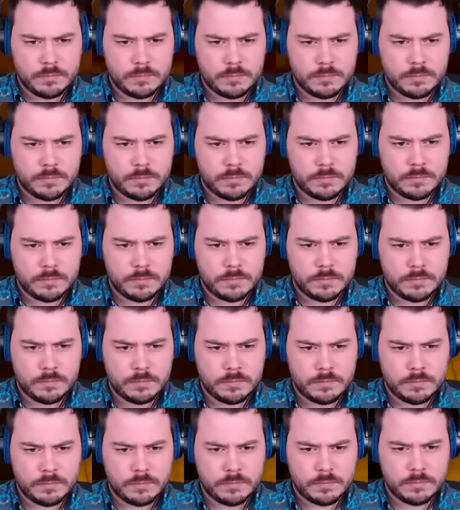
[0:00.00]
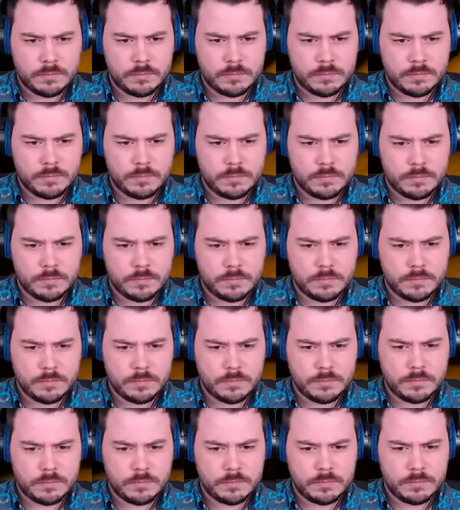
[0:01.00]

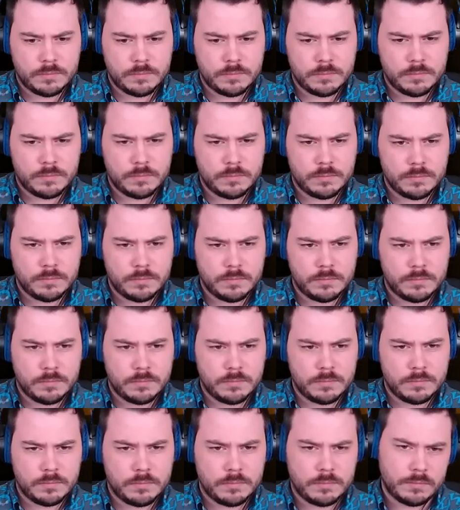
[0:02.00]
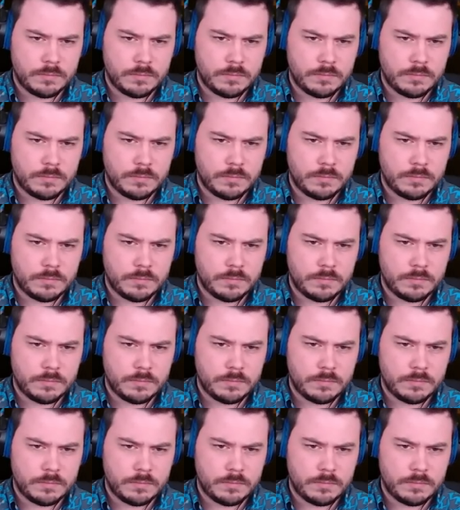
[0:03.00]
No one is speaking in this clip.